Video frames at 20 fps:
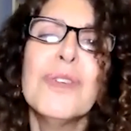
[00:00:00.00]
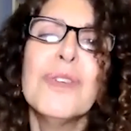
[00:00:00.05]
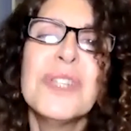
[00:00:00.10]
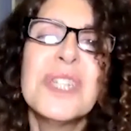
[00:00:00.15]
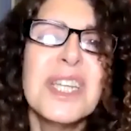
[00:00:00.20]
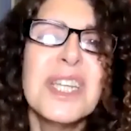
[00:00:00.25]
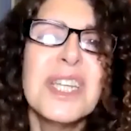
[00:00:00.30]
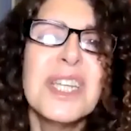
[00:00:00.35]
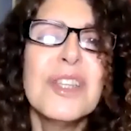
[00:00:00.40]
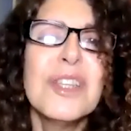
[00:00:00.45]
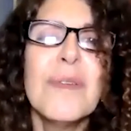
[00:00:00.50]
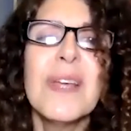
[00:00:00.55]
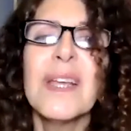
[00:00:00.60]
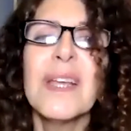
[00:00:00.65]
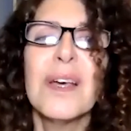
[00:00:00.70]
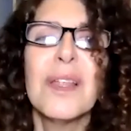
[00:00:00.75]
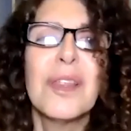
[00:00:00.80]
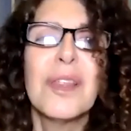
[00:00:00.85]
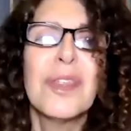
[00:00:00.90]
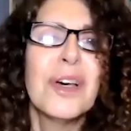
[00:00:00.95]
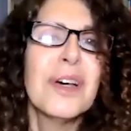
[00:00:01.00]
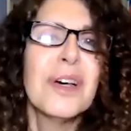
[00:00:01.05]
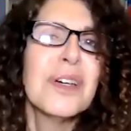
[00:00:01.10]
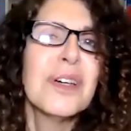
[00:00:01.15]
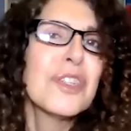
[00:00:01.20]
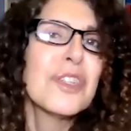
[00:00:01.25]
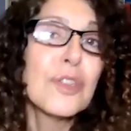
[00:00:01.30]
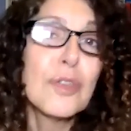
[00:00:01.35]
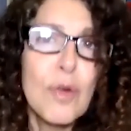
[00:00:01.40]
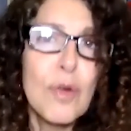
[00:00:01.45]
considering
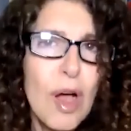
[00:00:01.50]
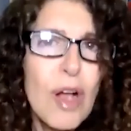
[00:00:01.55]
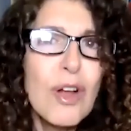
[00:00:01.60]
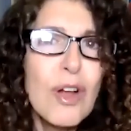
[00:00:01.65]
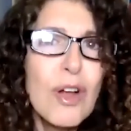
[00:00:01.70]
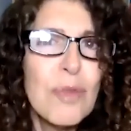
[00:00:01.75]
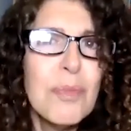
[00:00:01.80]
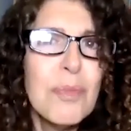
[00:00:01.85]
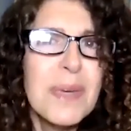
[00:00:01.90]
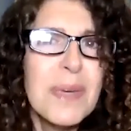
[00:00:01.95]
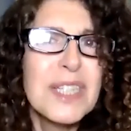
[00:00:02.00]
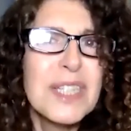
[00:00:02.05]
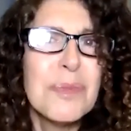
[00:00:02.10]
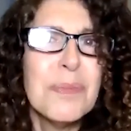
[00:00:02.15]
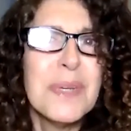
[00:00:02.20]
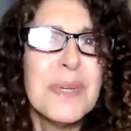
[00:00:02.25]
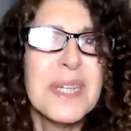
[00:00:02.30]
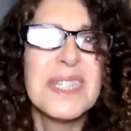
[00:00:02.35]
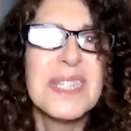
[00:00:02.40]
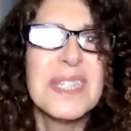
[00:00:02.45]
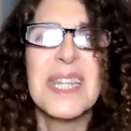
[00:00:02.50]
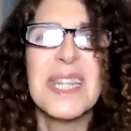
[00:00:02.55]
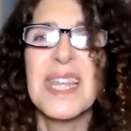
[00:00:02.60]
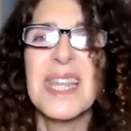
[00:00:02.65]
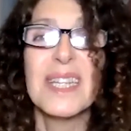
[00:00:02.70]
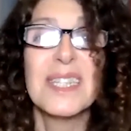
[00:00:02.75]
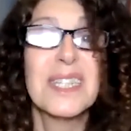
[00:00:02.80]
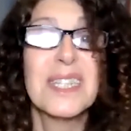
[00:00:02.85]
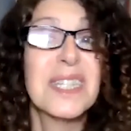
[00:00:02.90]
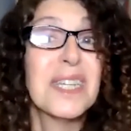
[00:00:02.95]
the strong commitment
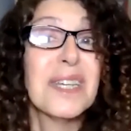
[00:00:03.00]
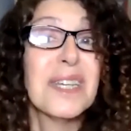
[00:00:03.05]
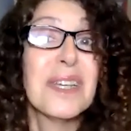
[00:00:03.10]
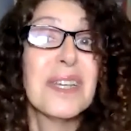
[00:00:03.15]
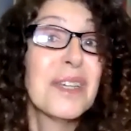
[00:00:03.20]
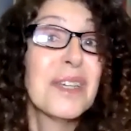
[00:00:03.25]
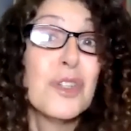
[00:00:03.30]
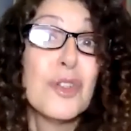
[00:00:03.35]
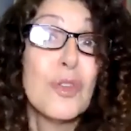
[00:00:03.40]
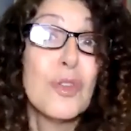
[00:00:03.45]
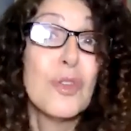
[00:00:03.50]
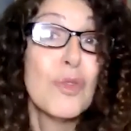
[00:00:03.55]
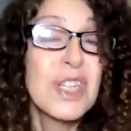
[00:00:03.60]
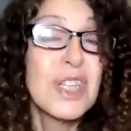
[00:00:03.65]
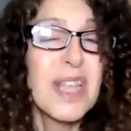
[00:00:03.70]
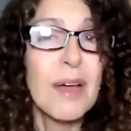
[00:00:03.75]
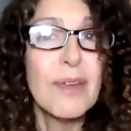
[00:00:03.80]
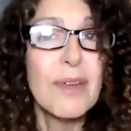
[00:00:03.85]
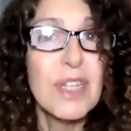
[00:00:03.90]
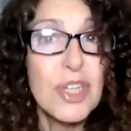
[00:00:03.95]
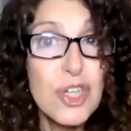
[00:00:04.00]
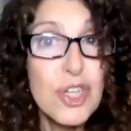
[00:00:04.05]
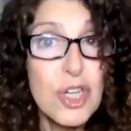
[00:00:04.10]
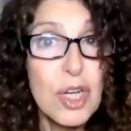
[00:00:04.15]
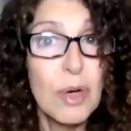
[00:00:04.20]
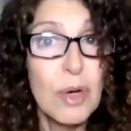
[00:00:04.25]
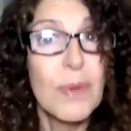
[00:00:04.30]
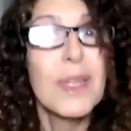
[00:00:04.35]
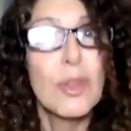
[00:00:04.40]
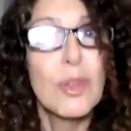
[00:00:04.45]
that Georgetown is
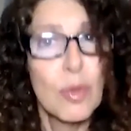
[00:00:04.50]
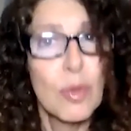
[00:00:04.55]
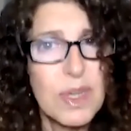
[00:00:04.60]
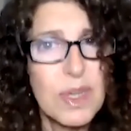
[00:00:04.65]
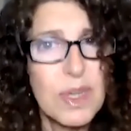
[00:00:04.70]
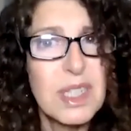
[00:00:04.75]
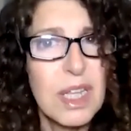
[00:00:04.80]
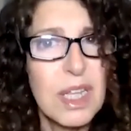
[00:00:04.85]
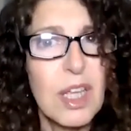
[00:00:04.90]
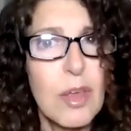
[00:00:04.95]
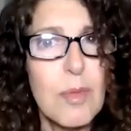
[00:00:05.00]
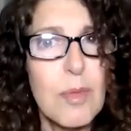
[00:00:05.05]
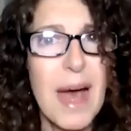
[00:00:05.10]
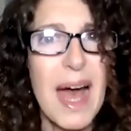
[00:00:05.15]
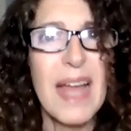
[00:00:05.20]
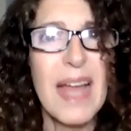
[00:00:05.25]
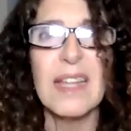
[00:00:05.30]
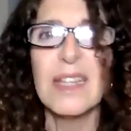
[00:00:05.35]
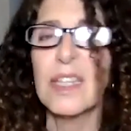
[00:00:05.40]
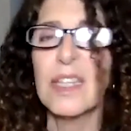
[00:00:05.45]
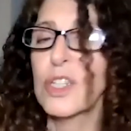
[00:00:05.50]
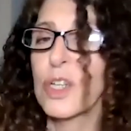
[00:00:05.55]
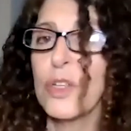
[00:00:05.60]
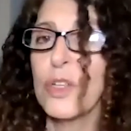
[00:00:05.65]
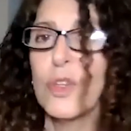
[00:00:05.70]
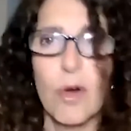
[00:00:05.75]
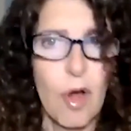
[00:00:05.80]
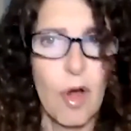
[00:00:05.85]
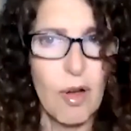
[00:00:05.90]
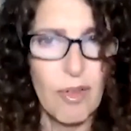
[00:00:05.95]
showing towards the humanities,
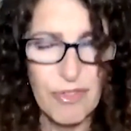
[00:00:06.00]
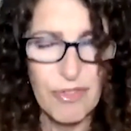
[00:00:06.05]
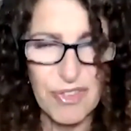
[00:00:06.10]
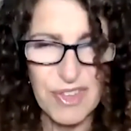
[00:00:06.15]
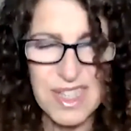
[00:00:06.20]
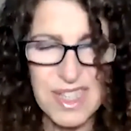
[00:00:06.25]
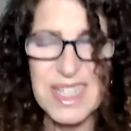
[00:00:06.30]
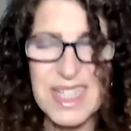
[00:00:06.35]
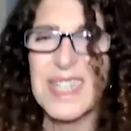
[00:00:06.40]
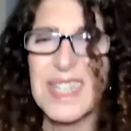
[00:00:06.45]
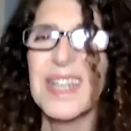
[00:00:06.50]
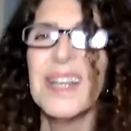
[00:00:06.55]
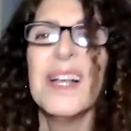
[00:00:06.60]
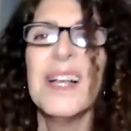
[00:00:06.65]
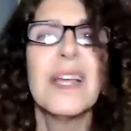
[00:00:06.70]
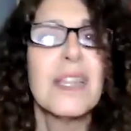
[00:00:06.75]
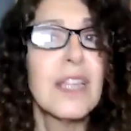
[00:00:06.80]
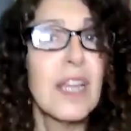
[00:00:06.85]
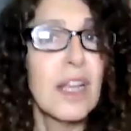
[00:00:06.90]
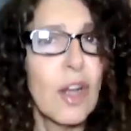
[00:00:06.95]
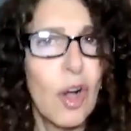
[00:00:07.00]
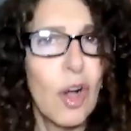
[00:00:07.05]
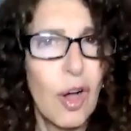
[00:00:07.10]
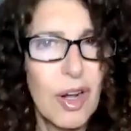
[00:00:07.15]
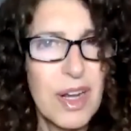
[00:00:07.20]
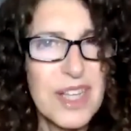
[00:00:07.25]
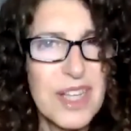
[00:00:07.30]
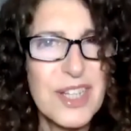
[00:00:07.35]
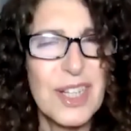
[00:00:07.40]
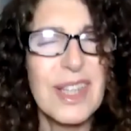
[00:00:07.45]
your office, the
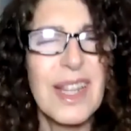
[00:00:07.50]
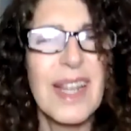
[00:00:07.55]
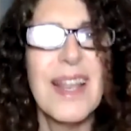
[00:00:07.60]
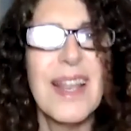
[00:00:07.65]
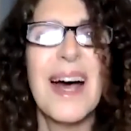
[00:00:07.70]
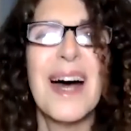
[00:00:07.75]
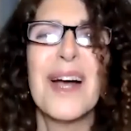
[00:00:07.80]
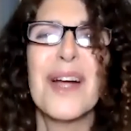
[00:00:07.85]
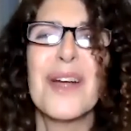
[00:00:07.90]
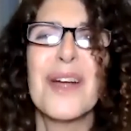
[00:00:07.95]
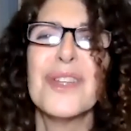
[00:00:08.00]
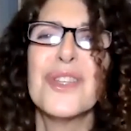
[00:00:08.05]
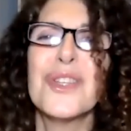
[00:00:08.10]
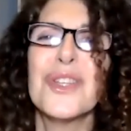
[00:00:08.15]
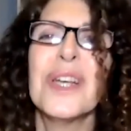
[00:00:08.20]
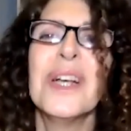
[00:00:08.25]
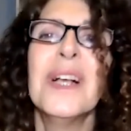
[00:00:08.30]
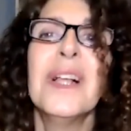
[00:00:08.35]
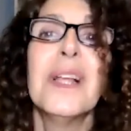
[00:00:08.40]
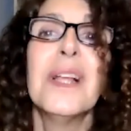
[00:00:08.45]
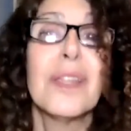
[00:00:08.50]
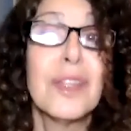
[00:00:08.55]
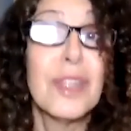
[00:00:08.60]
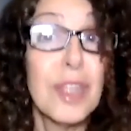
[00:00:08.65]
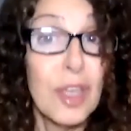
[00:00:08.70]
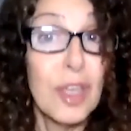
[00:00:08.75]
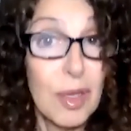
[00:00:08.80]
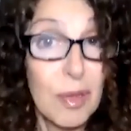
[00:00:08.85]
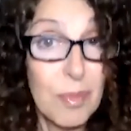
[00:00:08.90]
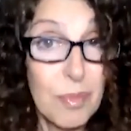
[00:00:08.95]
college at large,
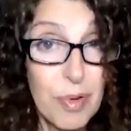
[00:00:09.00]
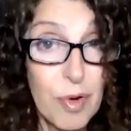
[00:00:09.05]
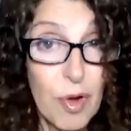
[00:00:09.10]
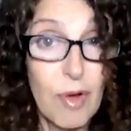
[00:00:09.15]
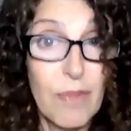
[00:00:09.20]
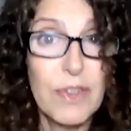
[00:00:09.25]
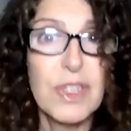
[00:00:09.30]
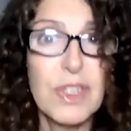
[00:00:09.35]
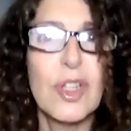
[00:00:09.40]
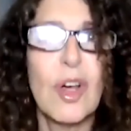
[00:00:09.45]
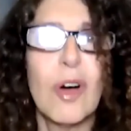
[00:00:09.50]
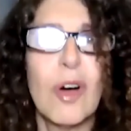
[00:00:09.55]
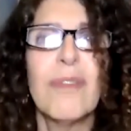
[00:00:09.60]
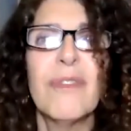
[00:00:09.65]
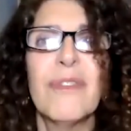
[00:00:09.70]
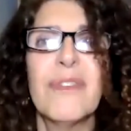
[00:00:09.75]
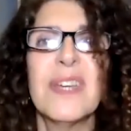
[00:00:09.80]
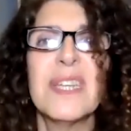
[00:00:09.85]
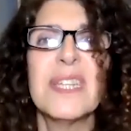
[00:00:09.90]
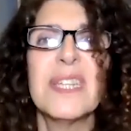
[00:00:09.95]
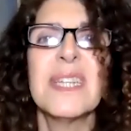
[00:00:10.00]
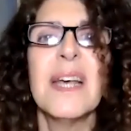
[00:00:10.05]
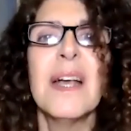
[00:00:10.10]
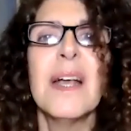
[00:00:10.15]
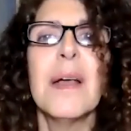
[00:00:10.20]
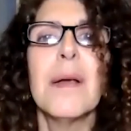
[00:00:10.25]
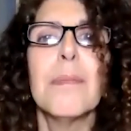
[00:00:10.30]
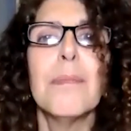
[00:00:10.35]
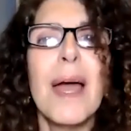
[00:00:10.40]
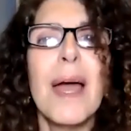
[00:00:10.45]
the provost office.
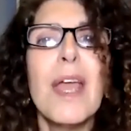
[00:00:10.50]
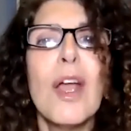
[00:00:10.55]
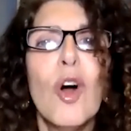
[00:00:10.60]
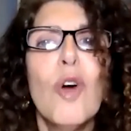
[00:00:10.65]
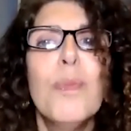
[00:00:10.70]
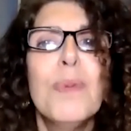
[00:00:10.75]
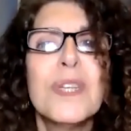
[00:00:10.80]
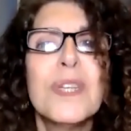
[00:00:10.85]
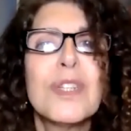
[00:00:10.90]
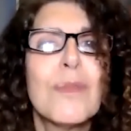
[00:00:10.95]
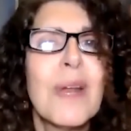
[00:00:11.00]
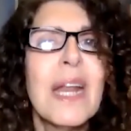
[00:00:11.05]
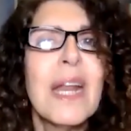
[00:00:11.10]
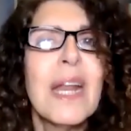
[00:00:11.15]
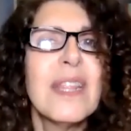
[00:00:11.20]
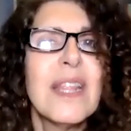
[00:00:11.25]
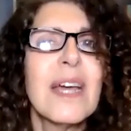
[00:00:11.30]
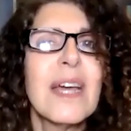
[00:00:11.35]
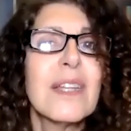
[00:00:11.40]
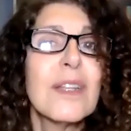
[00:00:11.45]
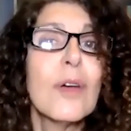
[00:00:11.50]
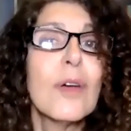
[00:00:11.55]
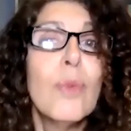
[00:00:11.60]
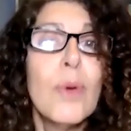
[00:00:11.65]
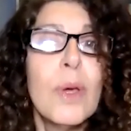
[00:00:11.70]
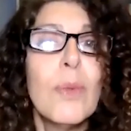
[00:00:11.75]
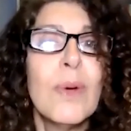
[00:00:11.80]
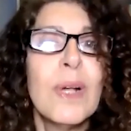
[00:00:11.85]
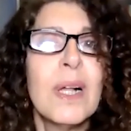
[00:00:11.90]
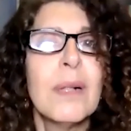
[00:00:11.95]
My hope is really that
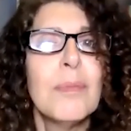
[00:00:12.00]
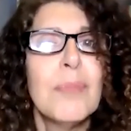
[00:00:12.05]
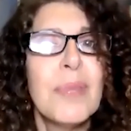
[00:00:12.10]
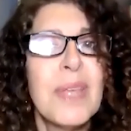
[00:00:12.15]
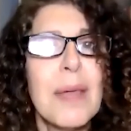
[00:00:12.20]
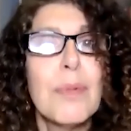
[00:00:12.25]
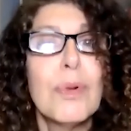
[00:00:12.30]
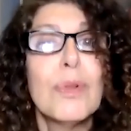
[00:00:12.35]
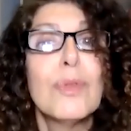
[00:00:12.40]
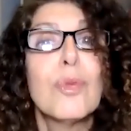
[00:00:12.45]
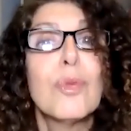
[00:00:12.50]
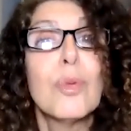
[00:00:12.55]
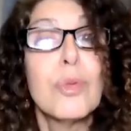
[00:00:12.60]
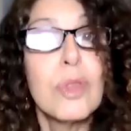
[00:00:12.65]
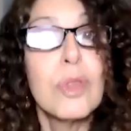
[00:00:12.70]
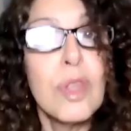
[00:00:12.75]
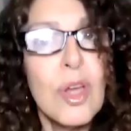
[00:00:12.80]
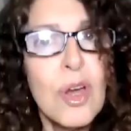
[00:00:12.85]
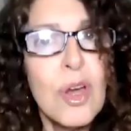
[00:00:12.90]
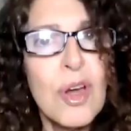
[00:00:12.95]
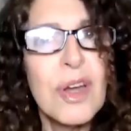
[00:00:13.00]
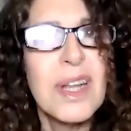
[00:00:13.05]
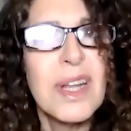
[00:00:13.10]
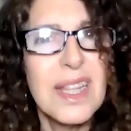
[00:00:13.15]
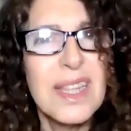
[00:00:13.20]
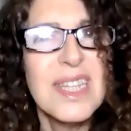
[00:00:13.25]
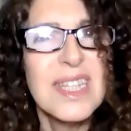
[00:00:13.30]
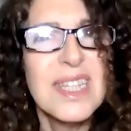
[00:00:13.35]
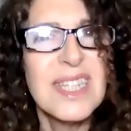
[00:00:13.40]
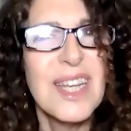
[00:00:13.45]
we will be able to turn
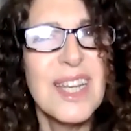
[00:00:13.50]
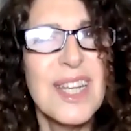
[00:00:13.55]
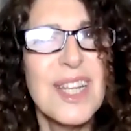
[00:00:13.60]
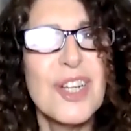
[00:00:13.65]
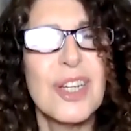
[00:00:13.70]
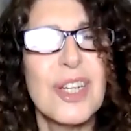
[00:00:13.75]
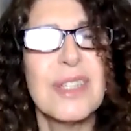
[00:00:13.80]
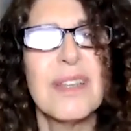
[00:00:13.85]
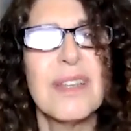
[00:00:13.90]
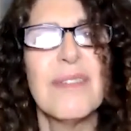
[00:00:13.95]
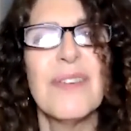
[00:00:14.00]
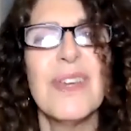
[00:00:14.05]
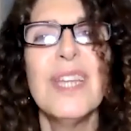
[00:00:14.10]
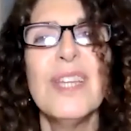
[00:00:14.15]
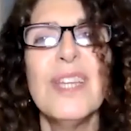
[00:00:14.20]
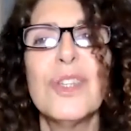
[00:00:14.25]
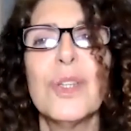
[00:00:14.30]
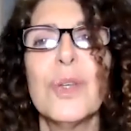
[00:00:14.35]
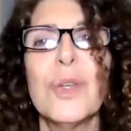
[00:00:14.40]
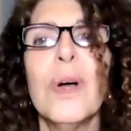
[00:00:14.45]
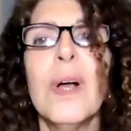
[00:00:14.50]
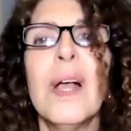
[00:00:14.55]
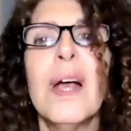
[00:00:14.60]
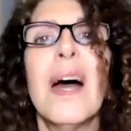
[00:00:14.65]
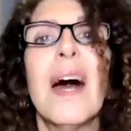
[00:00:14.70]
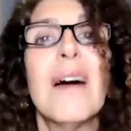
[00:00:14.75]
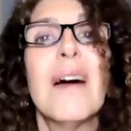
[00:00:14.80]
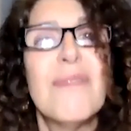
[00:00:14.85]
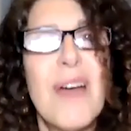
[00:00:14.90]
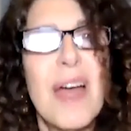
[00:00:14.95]
this initiative into
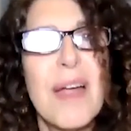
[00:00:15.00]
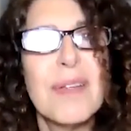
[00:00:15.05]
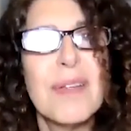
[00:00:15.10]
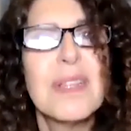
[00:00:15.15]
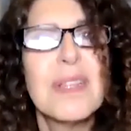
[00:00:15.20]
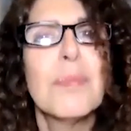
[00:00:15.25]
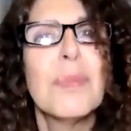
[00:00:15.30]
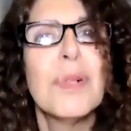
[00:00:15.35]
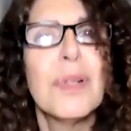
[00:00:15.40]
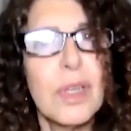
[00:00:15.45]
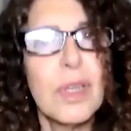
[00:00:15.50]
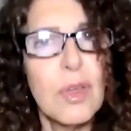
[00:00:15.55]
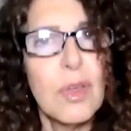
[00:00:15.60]
a veritable